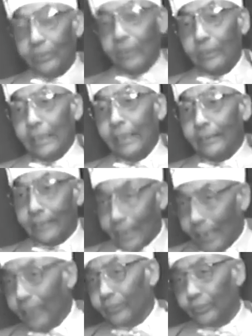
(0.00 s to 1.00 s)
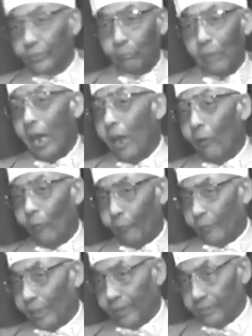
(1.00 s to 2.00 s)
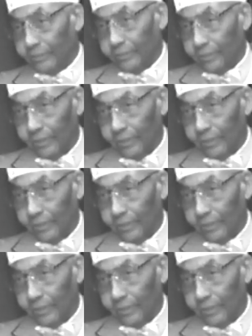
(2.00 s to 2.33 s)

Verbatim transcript: these other small fellas,